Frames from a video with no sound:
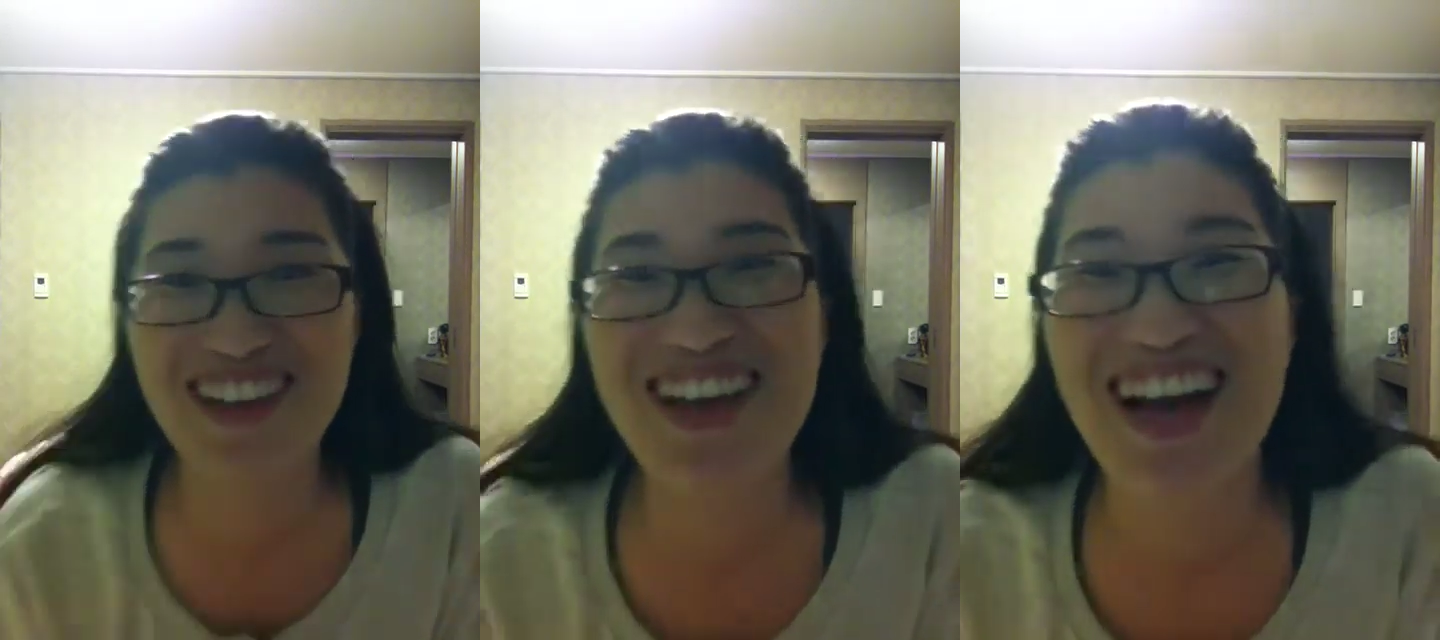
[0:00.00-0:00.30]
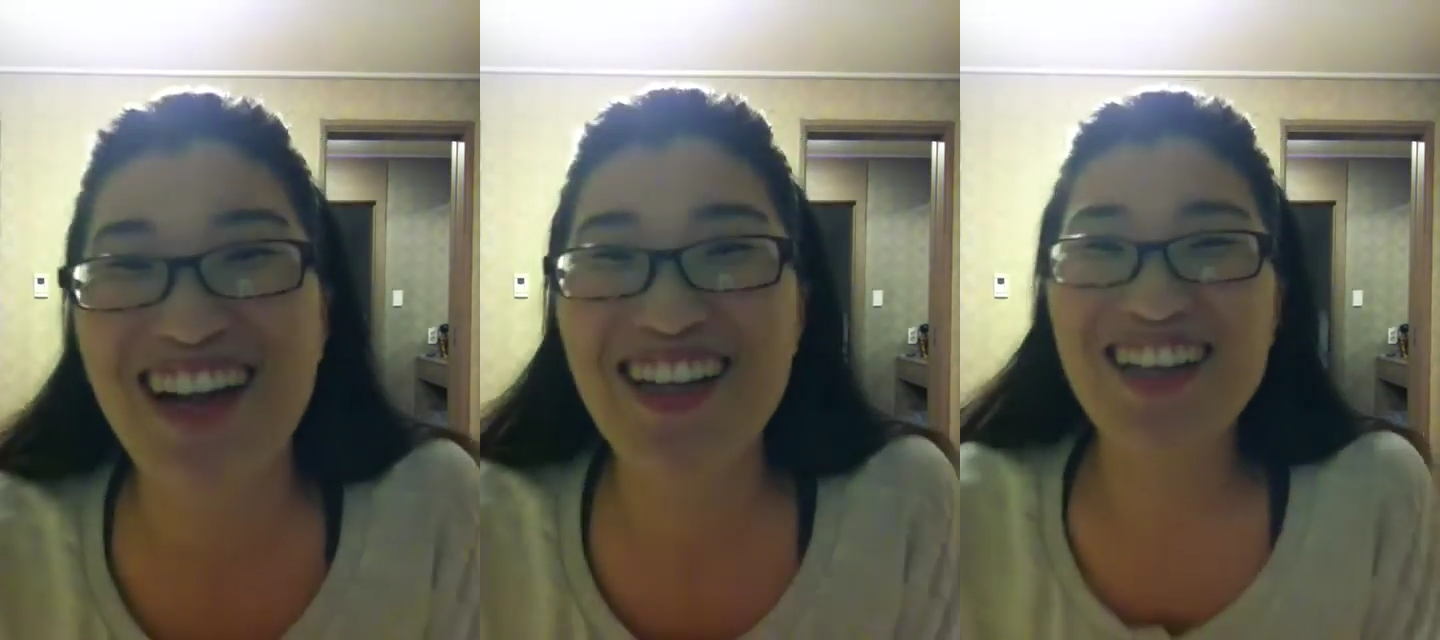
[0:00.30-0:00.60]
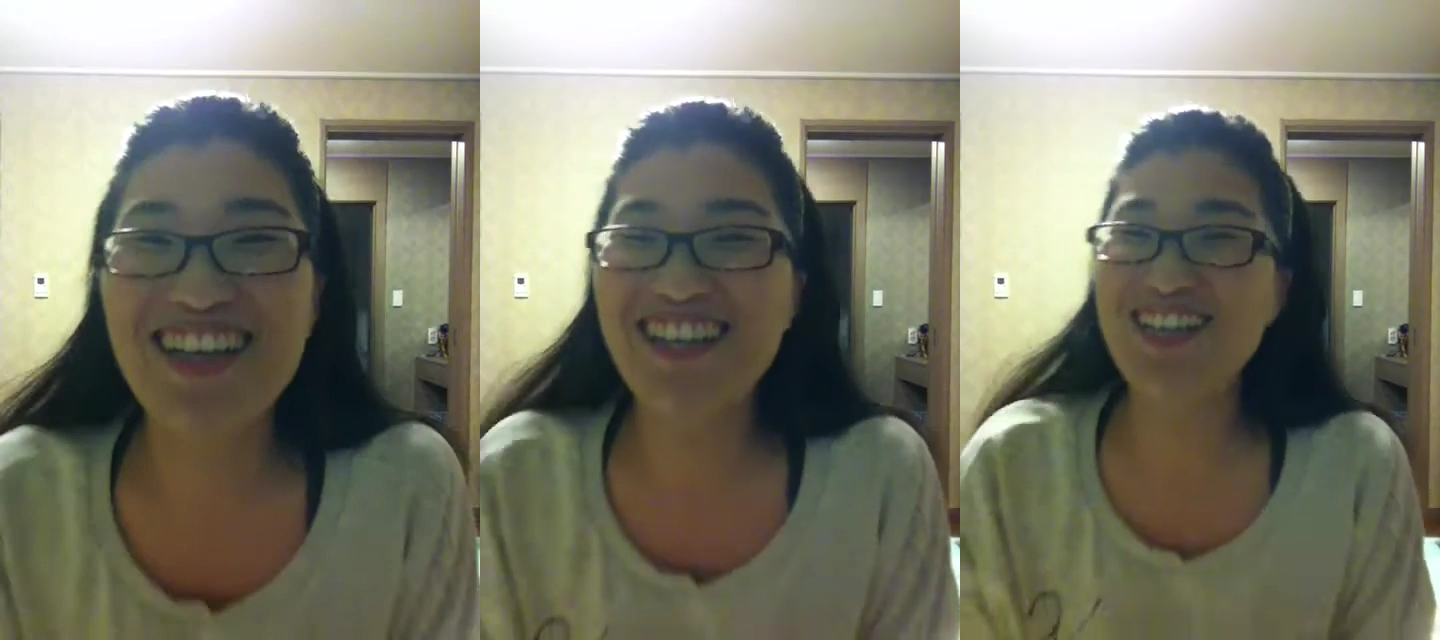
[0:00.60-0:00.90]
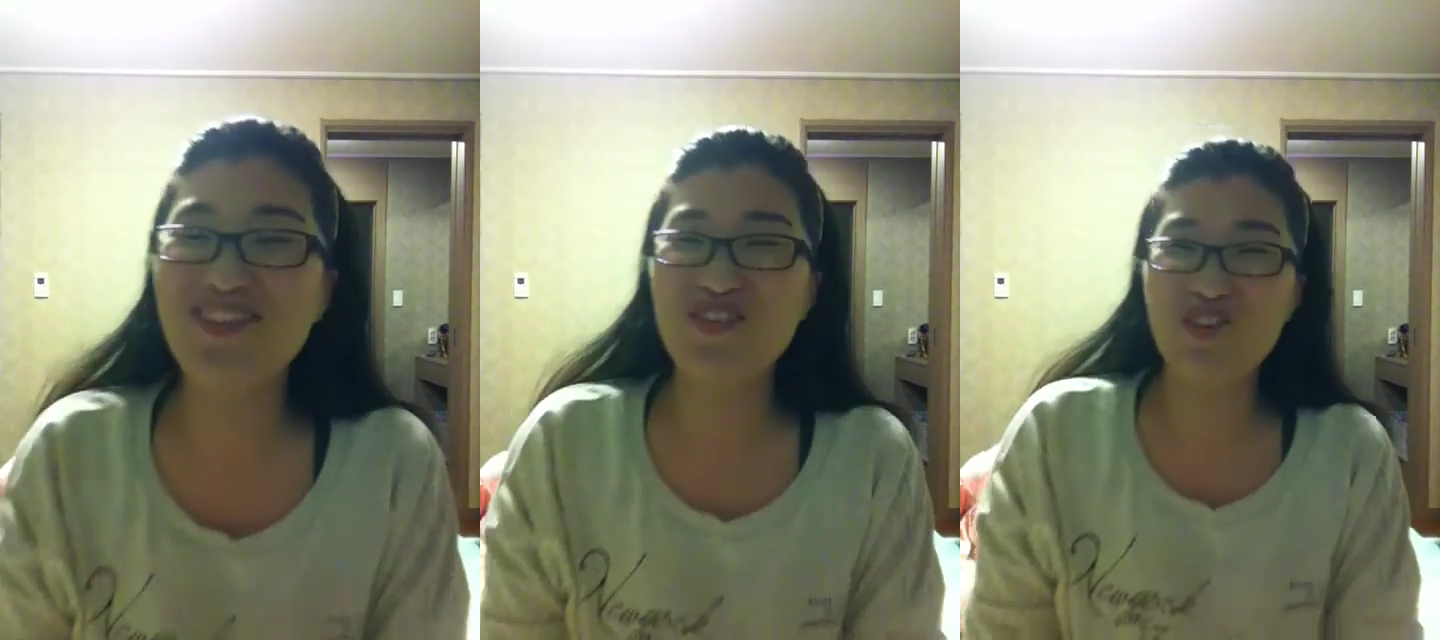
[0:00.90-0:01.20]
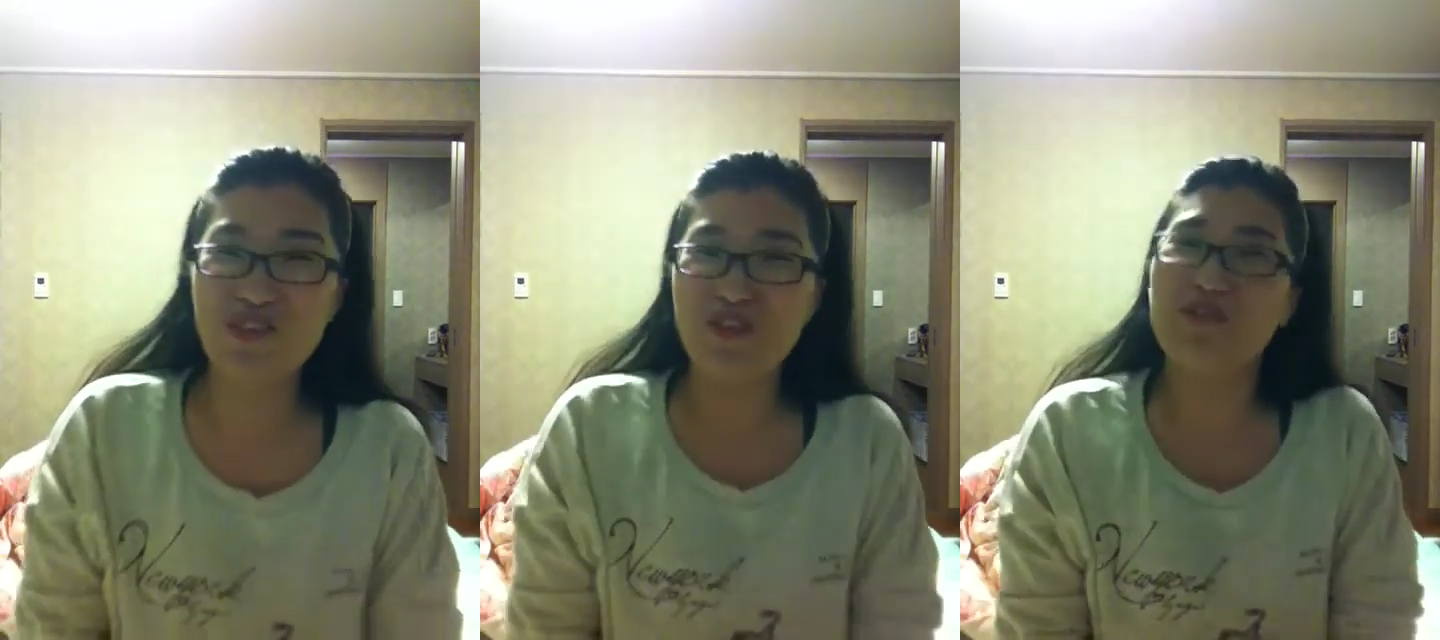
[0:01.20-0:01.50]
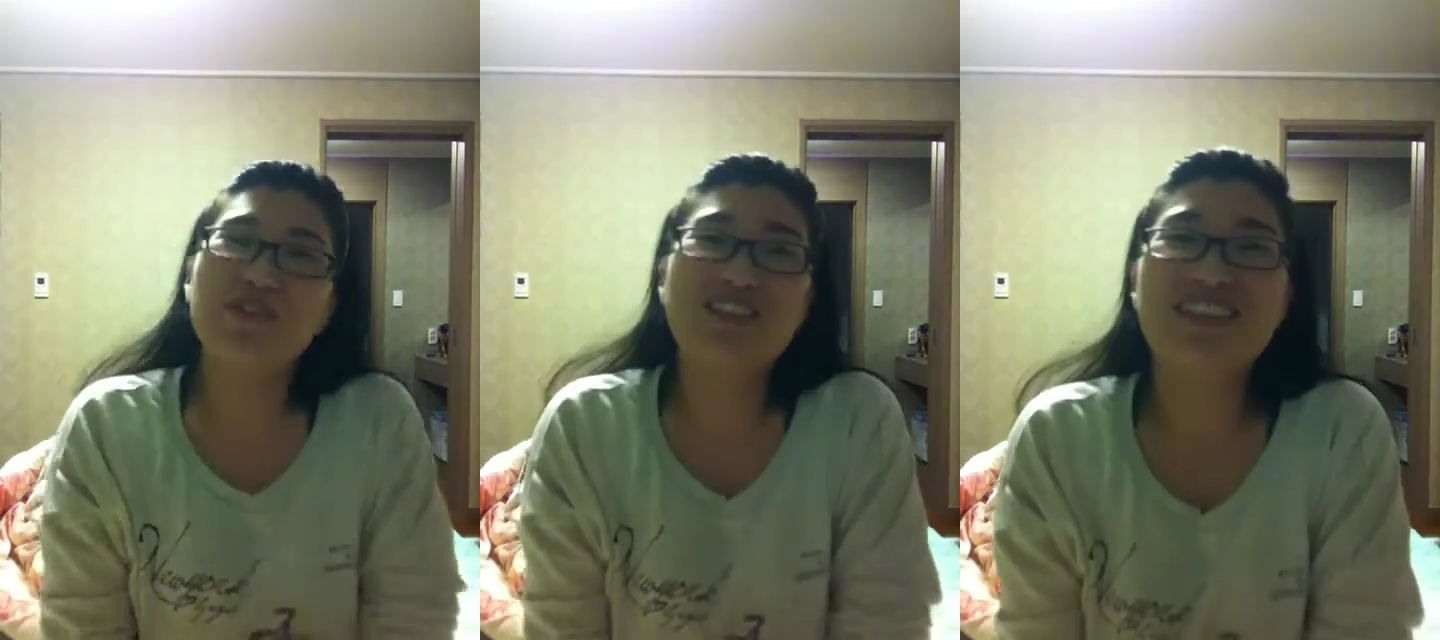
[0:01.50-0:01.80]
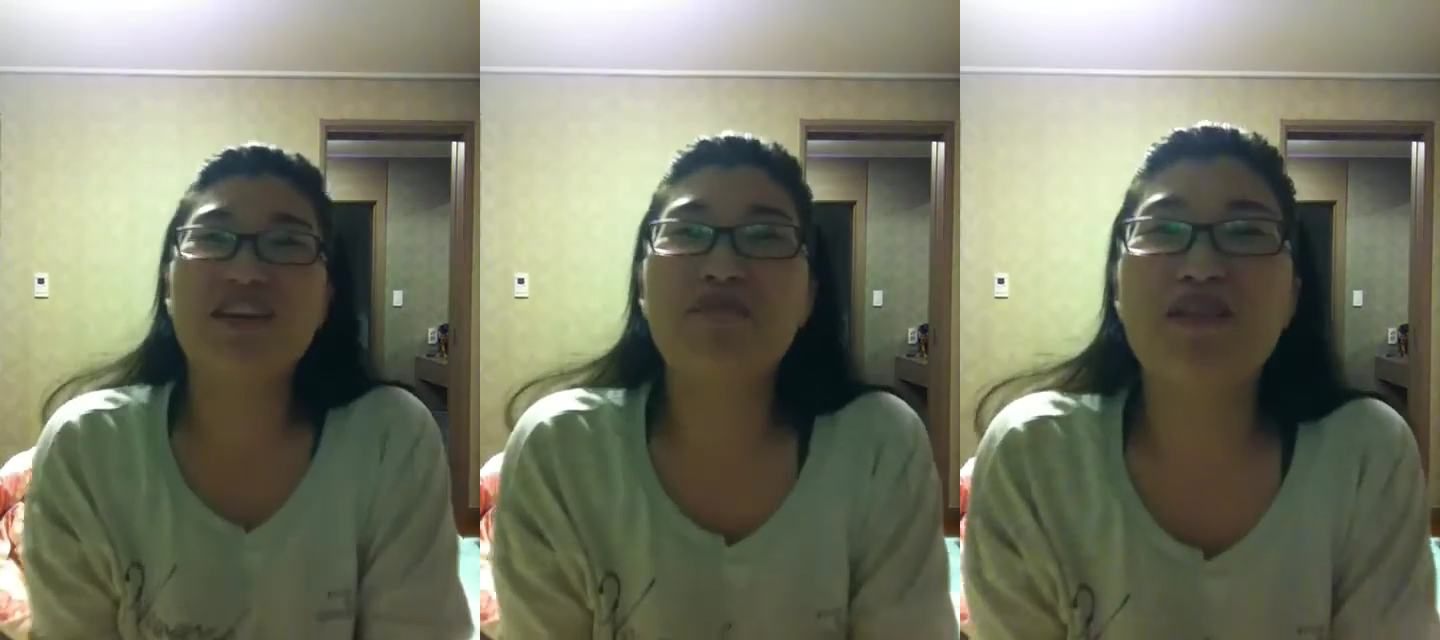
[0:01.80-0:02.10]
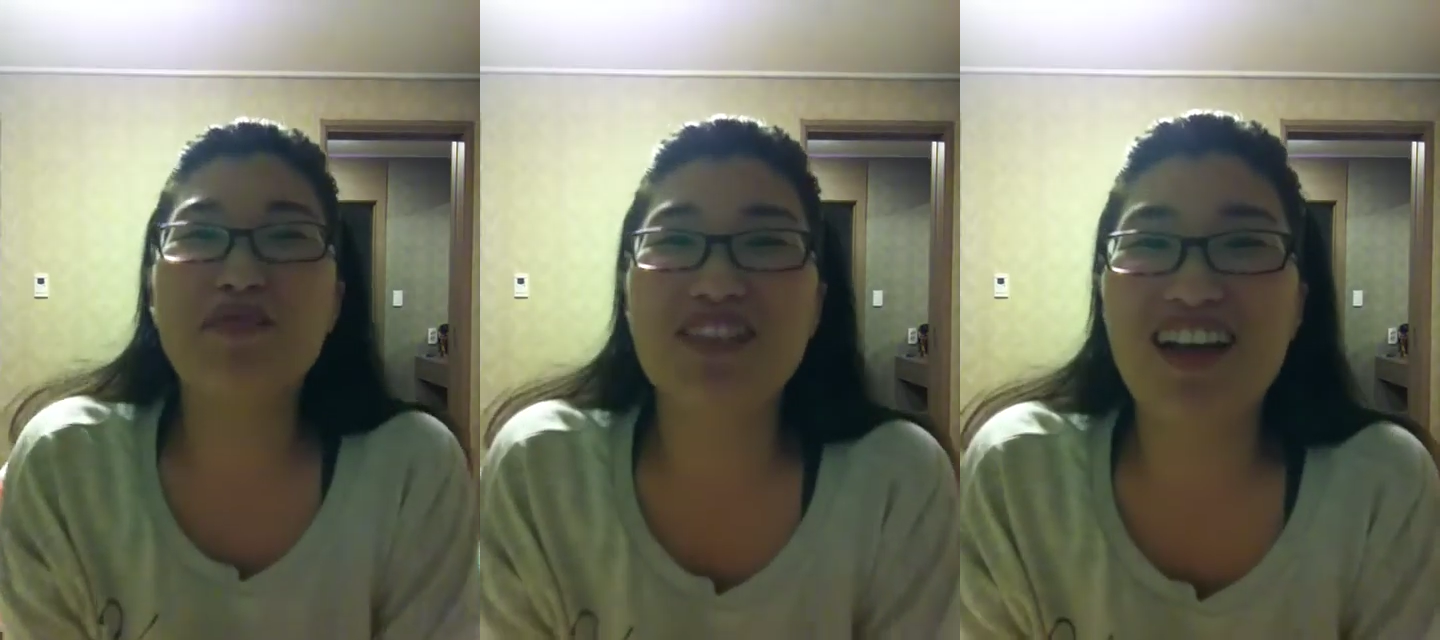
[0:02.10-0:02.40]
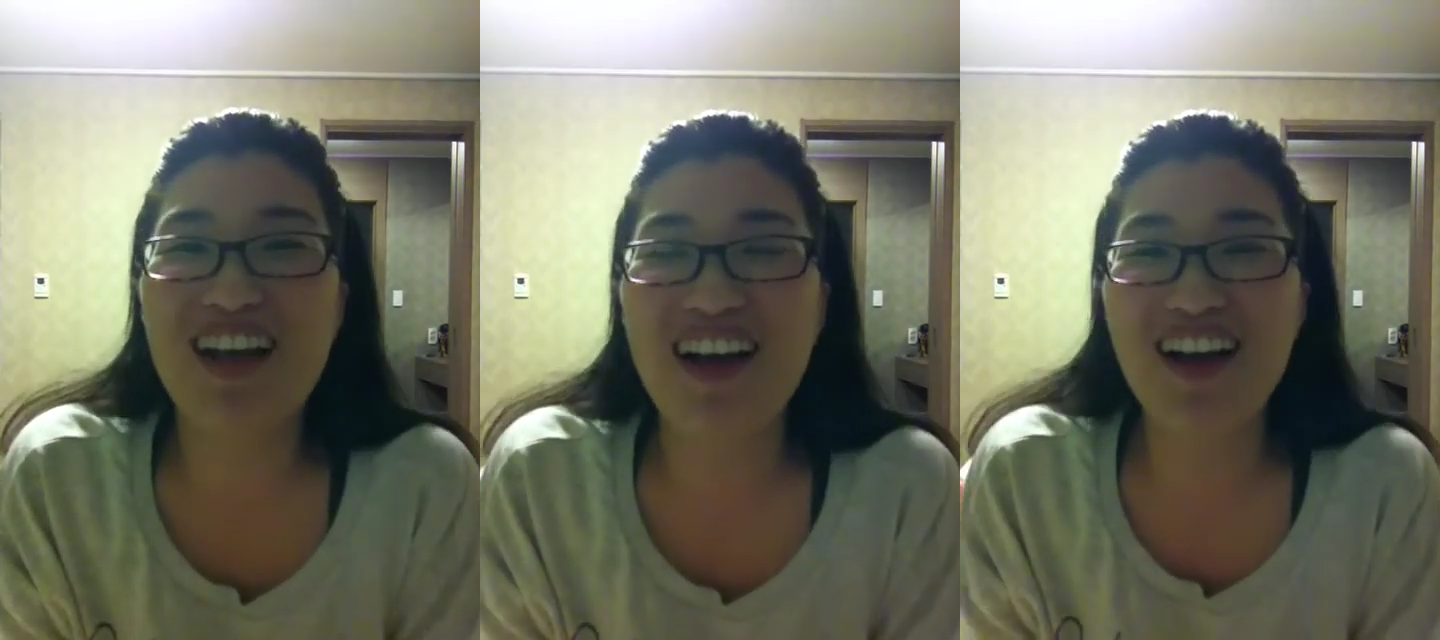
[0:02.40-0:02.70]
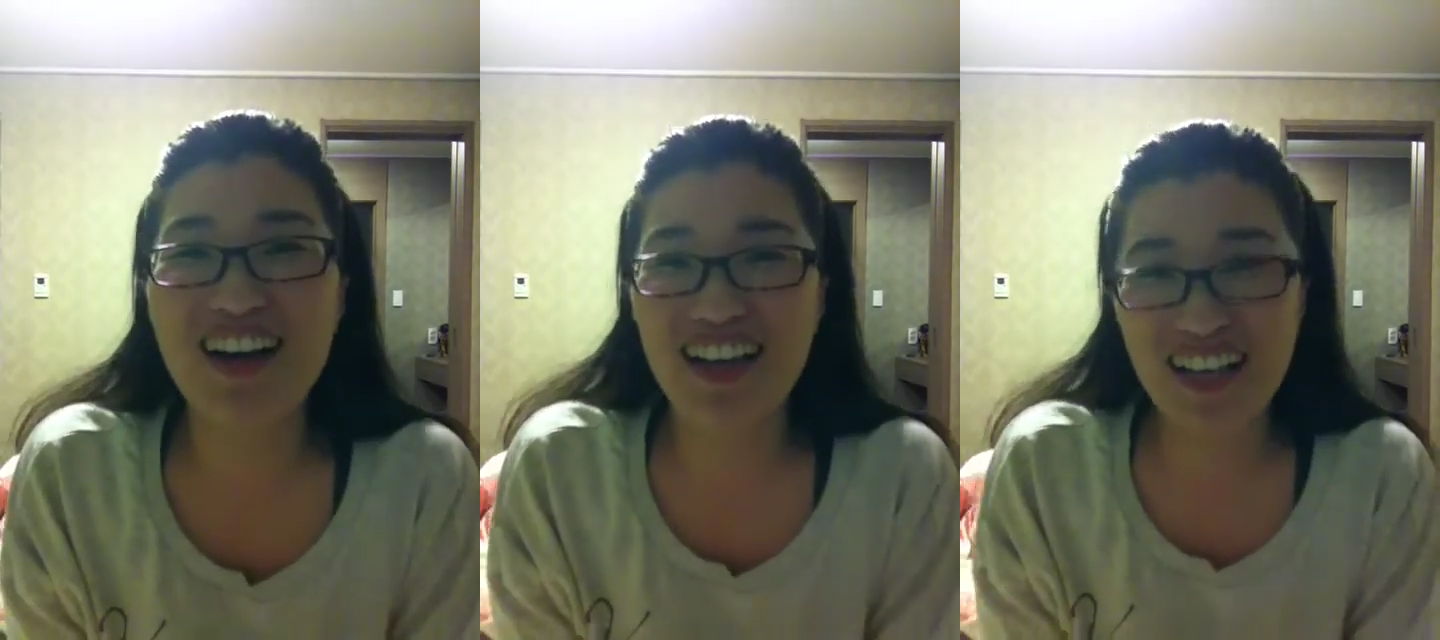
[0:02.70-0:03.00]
Yeah, and then my favorite food is samgyeopsal.